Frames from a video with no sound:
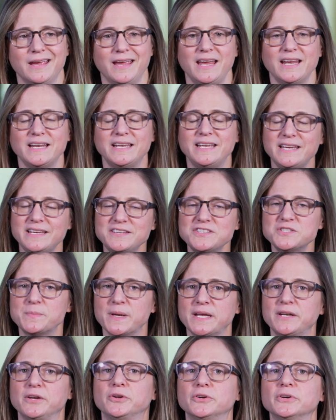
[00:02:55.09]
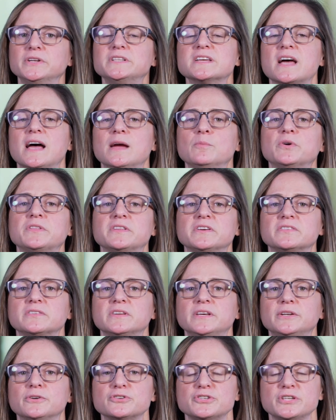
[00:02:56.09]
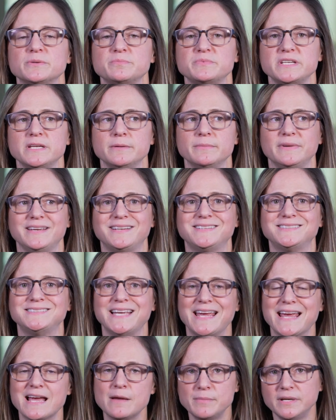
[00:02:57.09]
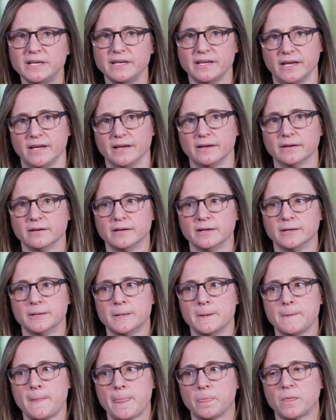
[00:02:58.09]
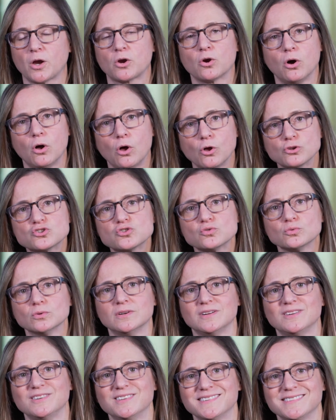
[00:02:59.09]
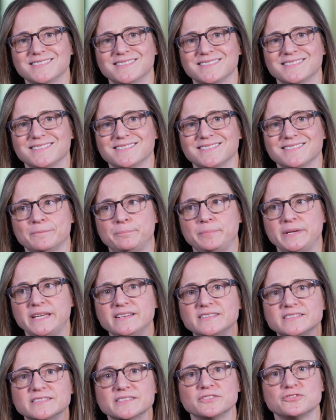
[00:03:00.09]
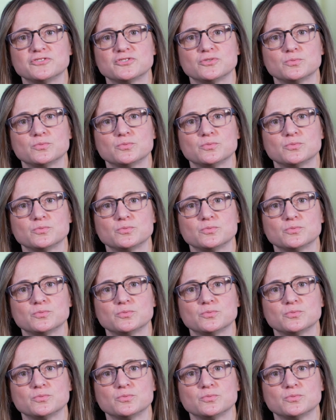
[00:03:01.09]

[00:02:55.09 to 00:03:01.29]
And he spent a good time with his leadership team examining the cultural pieces